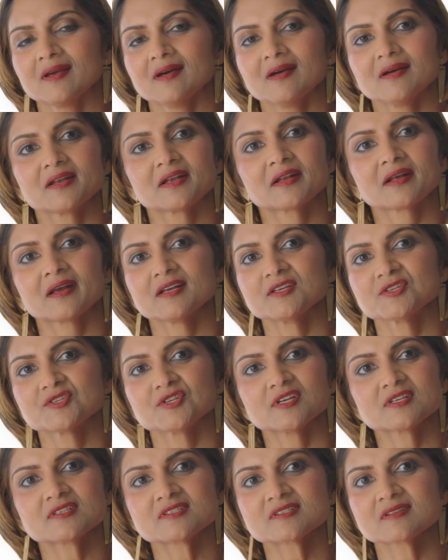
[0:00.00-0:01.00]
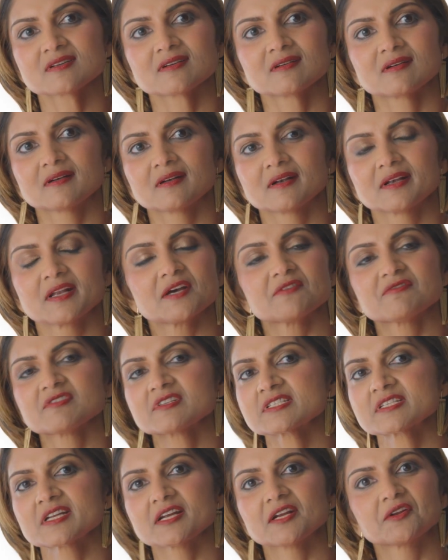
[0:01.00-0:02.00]
I can just
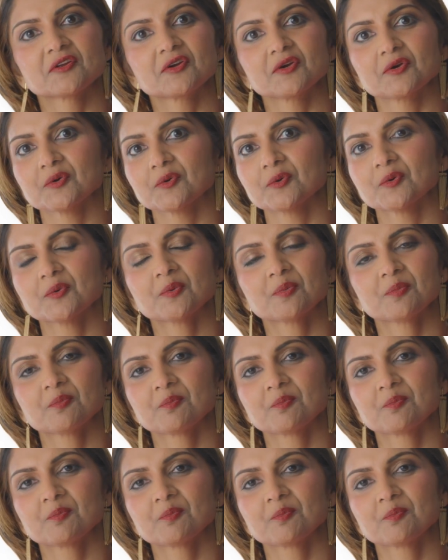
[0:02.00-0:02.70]
devastate you.